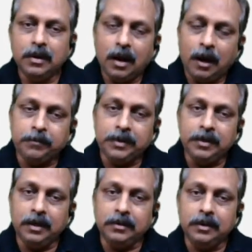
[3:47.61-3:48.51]
After
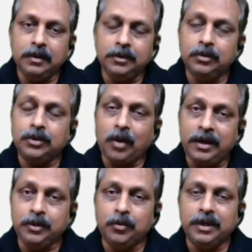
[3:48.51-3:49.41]
that, you try
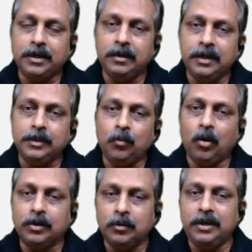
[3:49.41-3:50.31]
to recollect
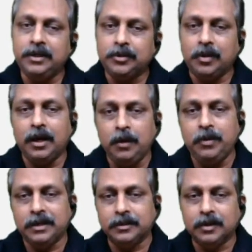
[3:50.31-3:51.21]
whatever is
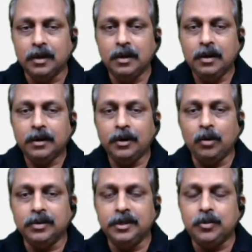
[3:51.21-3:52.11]
relevant. Now,
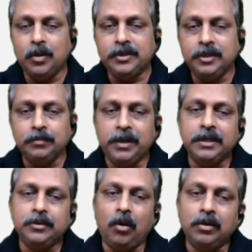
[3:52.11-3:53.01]
this question is
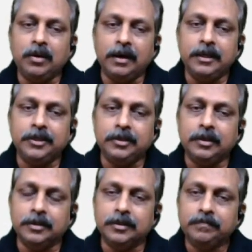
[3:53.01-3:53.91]
based on
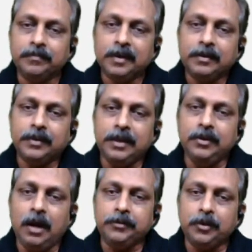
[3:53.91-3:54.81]
conditionals. Then you
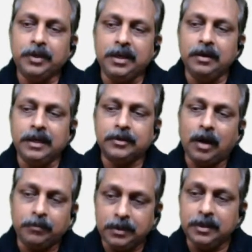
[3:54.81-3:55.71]
have to recollect
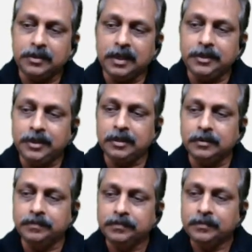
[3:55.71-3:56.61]
after the
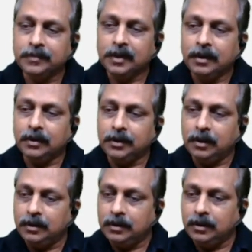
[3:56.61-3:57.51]
session.
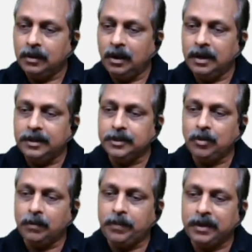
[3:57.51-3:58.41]
It is
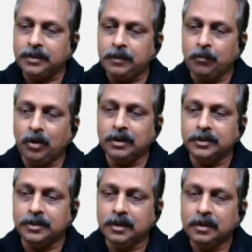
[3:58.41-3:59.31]
not passive voice.